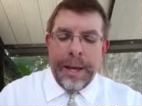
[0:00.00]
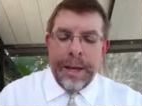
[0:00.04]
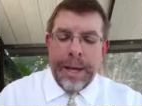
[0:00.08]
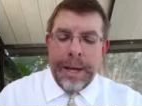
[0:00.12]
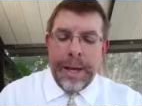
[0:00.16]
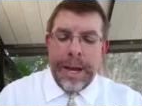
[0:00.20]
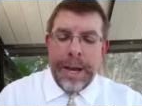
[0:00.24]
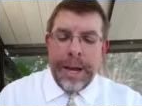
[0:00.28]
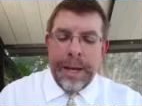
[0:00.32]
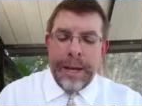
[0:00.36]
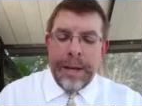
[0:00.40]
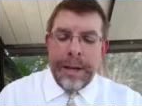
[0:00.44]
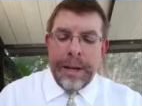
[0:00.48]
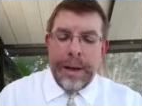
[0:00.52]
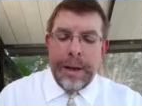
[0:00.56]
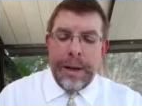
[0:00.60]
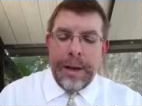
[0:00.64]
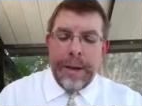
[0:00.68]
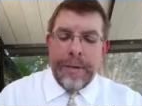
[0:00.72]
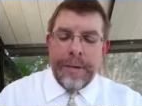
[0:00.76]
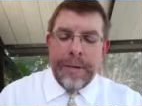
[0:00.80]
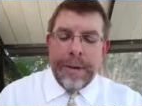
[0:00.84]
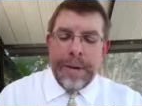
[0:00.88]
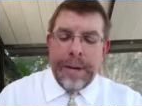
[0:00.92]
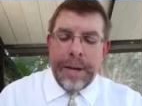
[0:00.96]
the end
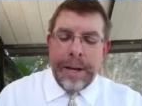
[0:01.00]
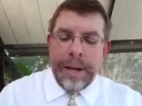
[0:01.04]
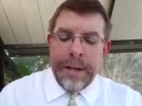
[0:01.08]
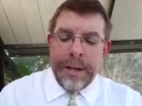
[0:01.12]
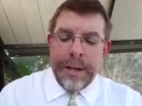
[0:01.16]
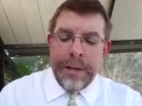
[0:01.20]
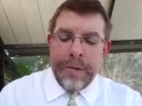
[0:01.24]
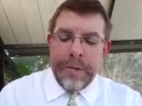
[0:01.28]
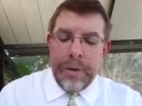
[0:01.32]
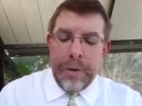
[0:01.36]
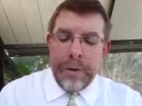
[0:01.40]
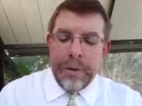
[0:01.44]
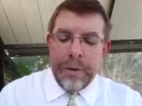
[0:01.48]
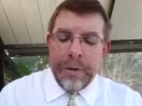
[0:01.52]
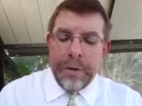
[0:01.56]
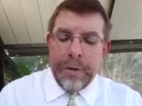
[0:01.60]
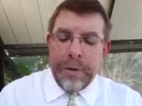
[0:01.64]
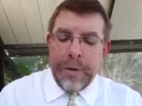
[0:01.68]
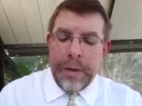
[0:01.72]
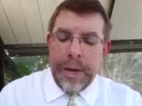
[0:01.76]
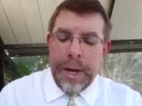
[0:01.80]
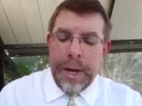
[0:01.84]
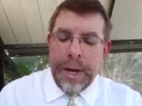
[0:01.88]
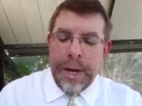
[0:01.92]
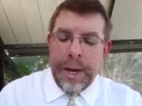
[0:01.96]
of today's
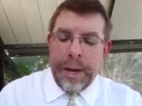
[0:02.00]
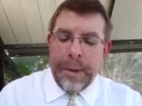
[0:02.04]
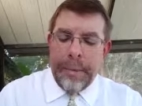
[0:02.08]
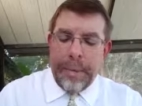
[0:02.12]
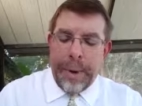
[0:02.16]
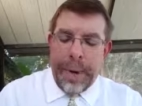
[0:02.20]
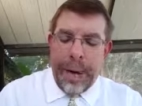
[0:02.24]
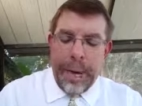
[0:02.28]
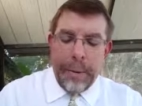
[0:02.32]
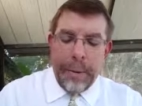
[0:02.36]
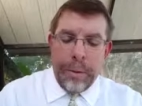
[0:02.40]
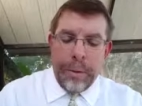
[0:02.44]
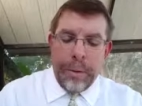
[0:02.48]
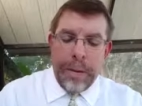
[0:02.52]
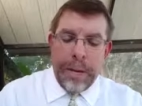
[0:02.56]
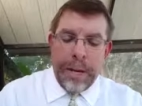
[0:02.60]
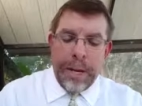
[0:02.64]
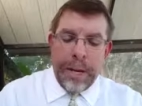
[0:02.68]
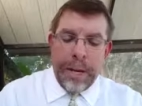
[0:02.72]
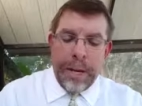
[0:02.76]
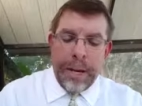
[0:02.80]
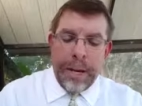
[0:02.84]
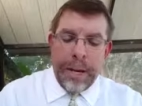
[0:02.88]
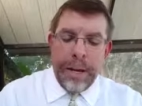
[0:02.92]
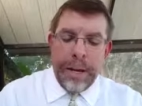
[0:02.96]
devotional and Bible
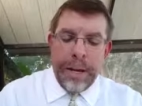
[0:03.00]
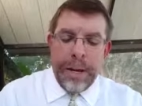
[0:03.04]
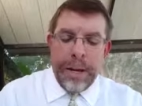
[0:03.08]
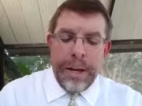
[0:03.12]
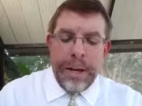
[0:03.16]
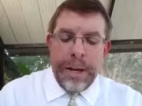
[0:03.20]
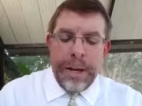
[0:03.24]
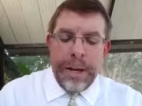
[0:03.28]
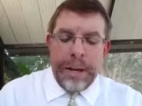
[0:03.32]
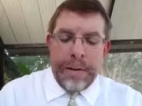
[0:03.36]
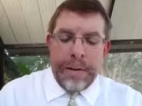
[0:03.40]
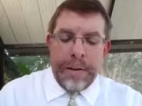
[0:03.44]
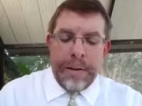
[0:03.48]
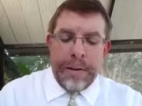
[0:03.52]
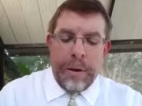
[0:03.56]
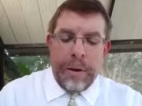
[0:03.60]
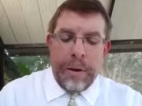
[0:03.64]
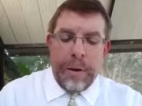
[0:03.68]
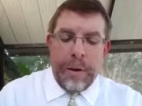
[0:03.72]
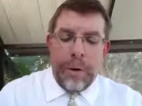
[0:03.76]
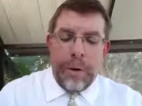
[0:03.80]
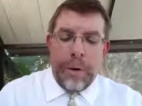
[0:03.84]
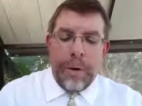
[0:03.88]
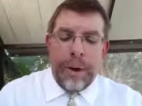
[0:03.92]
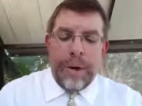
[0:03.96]
reading.
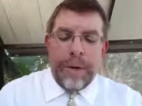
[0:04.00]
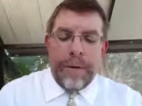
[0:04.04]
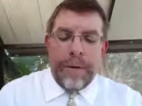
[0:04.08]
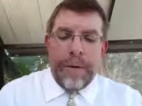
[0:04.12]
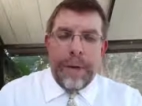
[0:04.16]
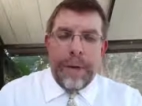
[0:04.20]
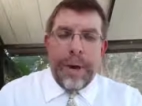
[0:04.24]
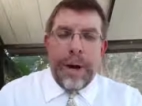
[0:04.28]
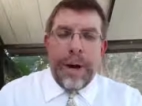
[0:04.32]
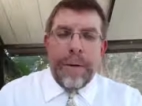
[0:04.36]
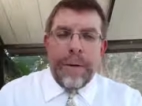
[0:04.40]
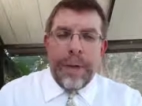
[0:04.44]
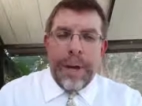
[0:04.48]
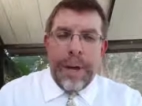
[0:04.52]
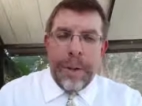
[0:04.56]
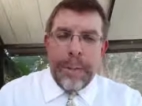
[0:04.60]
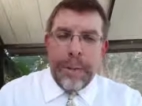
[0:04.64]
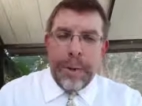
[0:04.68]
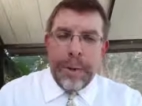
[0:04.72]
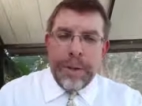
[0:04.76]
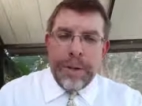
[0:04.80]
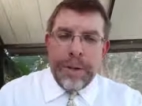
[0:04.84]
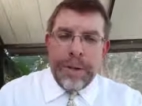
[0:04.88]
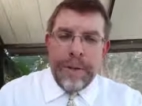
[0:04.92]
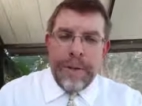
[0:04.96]
So, if you have not
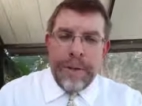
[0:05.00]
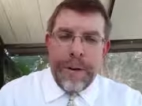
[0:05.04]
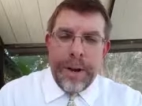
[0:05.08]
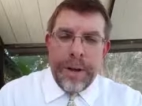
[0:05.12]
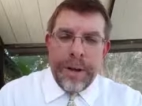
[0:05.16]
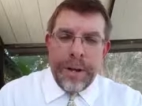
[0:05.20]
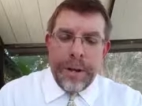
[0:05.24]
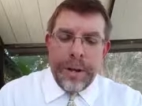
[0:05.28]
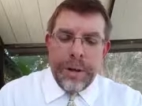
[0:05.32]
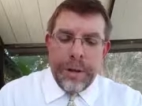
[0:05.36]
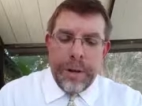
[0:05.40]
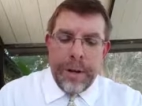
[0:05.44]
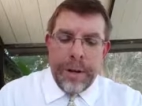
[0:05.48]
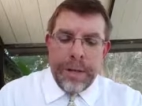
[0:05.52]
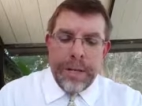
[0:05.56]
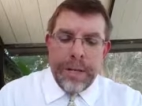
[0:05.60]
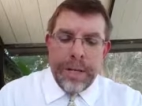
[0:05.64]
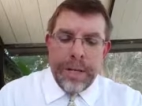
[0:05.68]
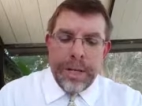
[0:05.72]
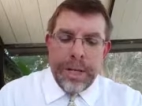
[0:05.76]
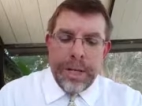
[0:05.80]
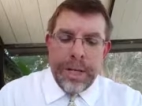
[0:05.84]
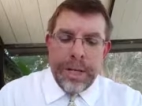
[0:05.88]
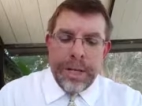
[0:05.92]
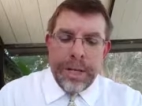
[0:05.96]
put your faith and trust
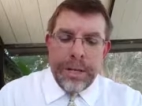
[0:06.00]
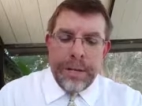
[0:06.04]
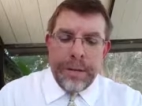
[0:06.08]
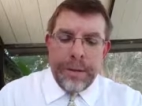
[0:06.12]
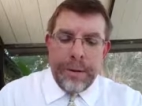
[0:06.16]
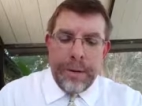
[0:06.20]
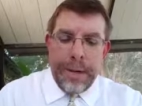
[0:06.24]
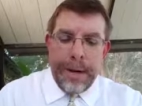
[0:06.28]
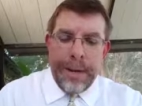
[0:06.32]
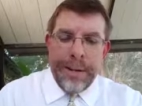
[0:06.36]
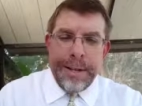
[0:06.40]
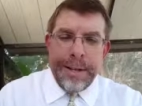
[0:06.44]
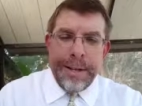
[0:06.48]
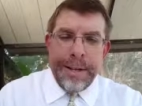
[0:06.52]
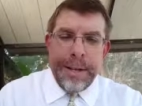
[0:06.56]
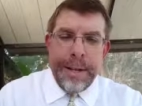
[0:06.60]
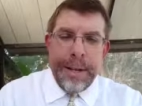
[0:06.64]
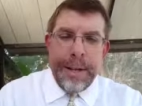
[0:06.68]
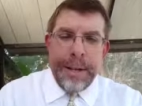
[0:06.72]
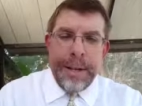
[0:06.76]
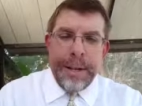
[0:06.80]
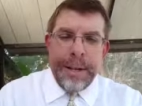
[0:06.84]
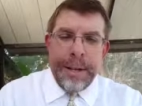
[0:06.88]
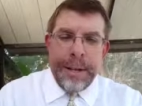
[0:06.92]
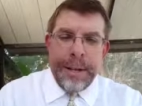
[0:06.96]
in Jesus Christ,
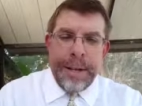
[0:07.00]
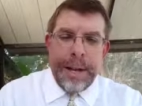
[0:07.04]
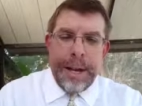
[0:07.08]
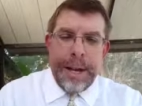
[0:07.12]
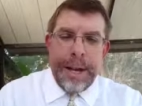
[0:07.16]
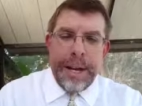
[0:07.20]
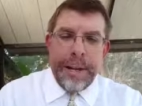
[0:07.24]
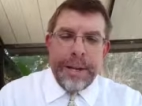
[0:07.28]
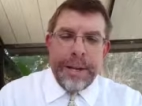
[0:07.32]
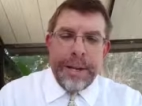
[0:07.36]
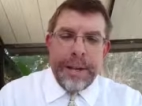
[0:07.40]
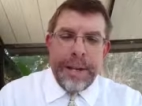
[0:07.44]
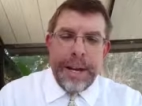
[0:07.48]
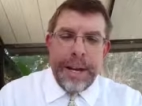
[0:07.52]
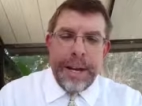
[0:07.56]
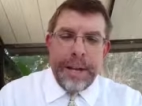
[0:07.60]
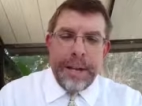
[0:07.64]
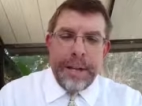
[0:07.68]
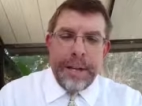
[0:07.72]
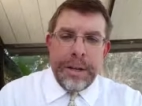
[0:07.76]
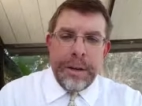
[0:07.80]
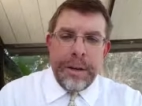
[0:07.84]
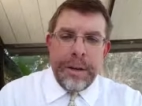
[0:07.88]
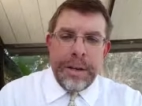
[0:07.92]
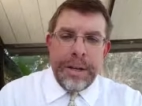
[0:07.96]
today is the day to
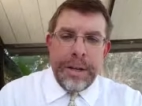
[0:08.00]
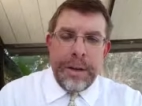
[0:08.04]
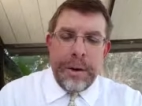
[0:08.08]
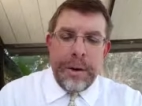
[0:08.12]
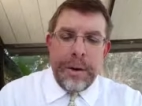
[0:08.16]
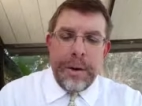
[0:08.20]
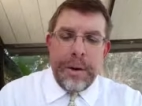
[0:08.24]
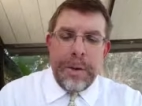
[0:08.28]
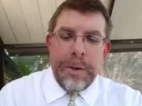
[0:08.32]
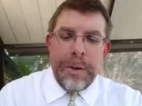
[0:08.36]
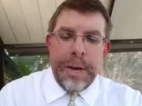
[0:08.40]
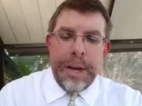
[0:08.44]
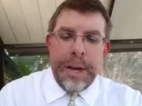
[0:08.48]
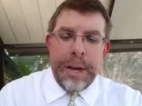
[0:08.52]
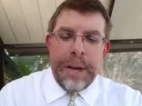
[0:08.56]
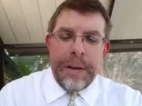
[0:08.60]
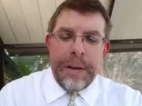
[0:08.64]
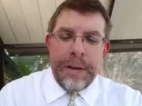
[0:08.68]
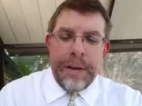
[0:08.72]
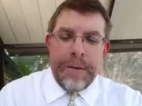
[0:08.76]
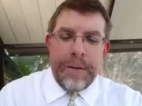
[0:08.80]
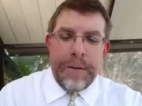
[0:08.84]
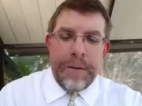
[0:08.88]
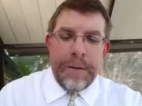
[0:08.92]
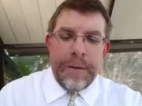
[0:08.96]
do so. That is
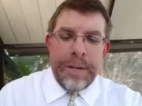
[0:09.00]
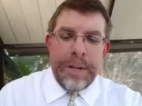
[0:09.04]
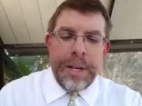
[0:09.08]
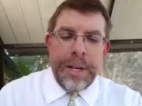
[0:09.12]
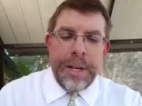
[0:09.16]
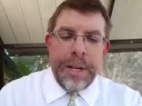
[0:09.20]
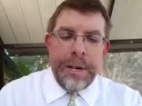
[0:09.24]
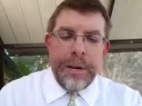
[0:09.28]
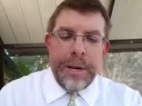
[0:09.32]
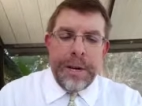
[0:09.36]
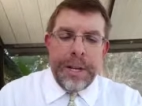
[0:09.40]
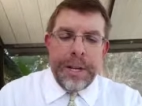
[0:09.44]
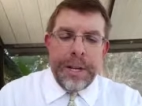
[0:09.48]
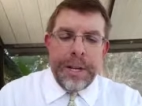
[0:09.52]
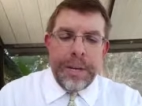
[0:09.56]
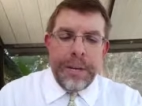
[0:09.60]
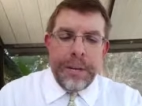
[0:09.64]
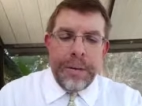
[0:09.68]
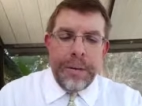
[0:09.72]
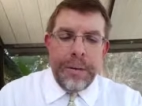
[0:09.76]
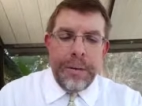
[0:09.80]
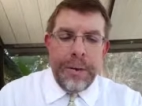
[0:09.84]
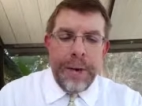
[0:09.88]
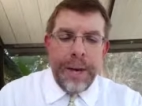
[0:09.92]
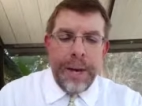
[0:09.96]
the first thing you need to
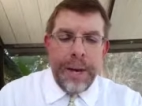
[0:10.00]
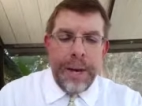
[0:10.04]
do,